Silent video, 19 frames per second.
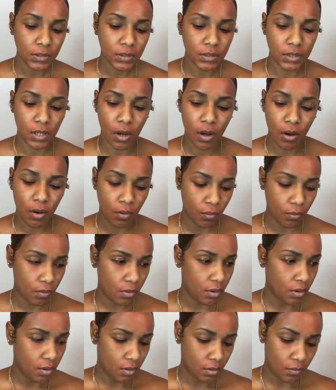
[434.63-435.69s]
So
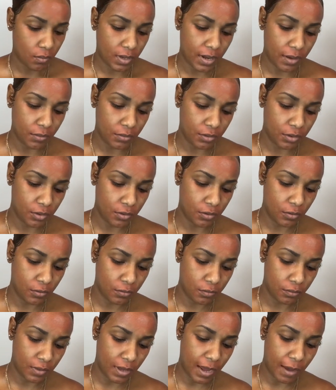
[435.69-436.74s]
what I'll
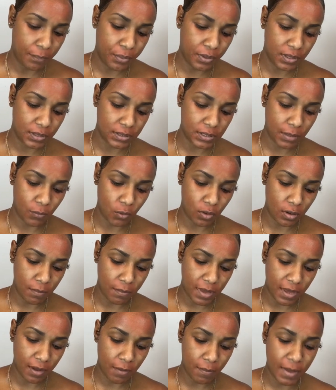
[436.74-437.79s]
do, I put some on the
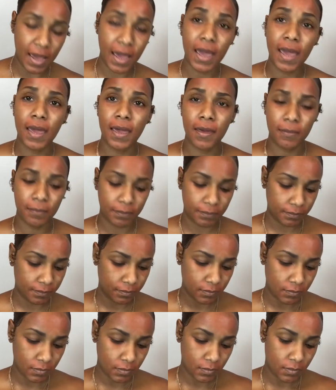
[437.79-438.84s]
back of my hand,
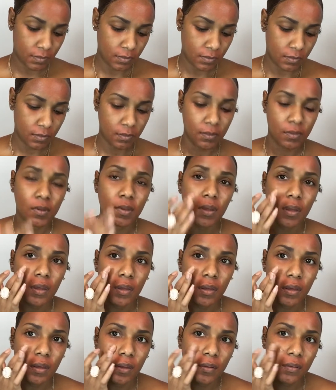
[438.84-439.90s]

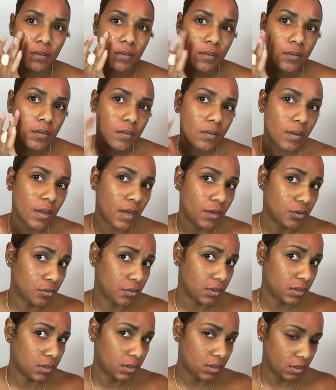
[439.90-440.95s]
and as you
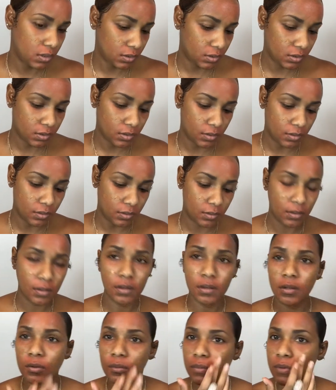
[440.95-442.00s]
can see, it's a
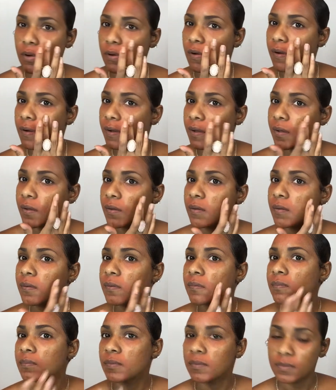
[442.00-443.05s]
little dark
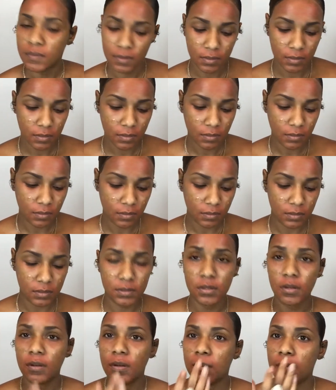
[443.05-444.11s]

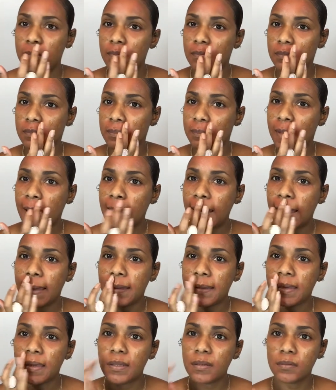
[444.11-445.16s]
to my
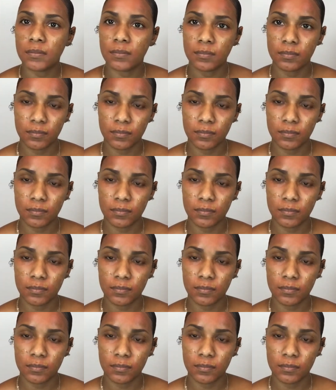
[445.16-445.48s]
liking,